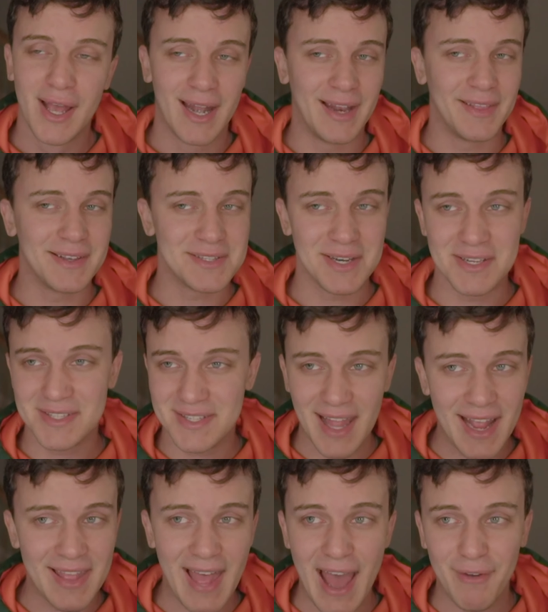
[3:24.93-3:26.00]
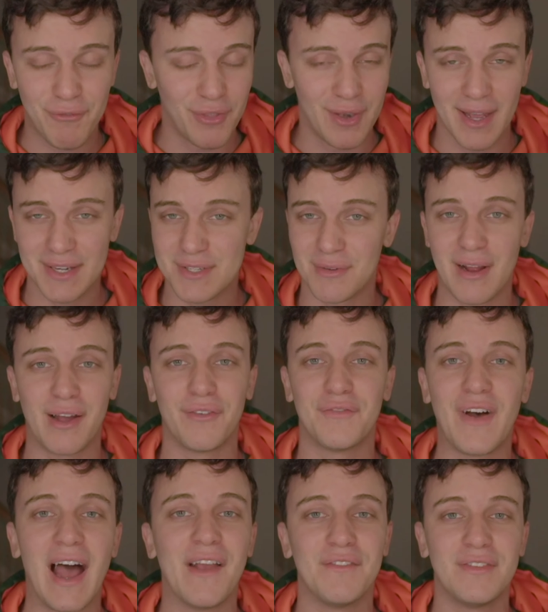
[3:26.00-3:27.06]
and I think he's going to stay that for the next around
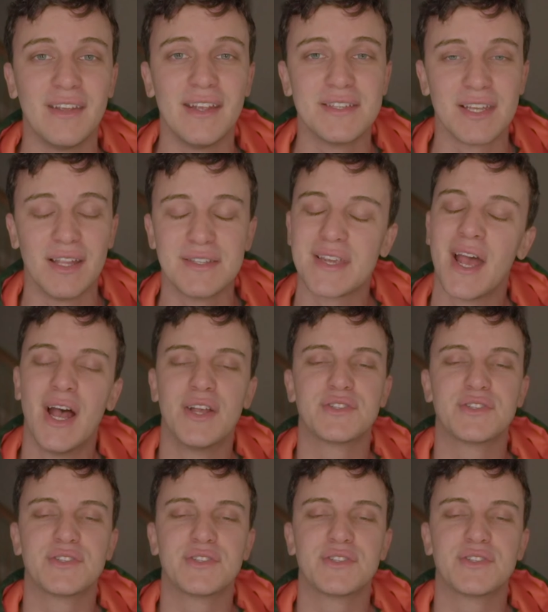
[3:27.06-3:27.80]
five seasons.